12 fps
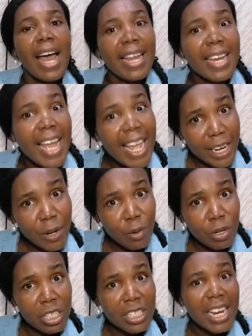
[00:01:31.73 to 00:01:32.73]
and any
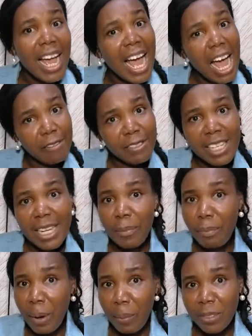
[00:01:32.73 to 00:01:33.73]
word after the
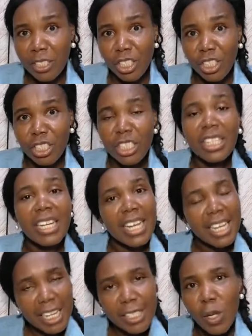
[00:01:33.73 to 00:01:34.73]
preposition
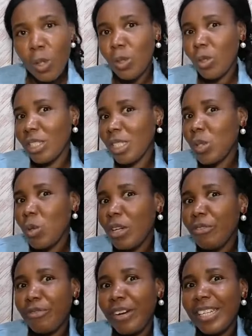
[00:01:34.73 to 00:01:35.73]
is also
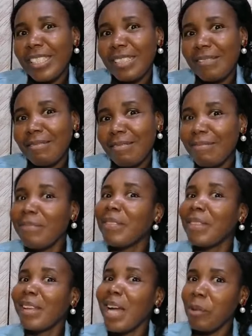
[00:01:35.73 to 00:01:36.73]
disqualified.
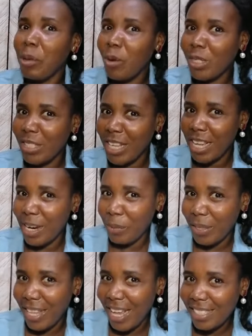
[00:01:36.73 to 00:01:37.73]
Can we work together
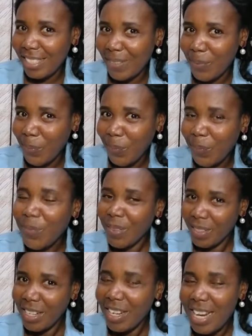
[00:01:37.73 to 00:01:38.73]
with that?
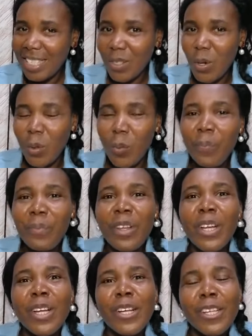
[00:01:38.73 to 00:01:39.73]
Let's go.
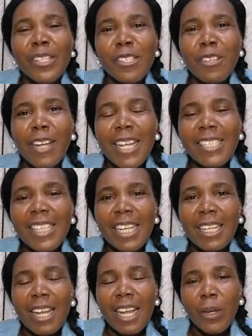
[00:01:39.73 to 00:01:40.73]
So let's
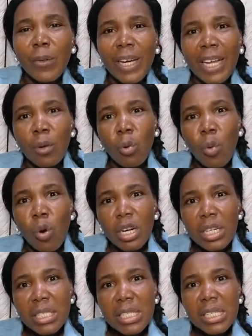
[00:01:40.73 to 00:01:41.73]
take a look at the
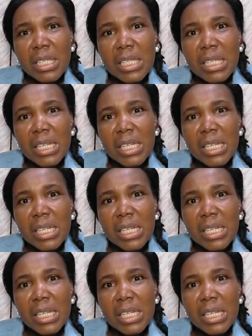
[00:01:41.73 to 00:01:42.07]
word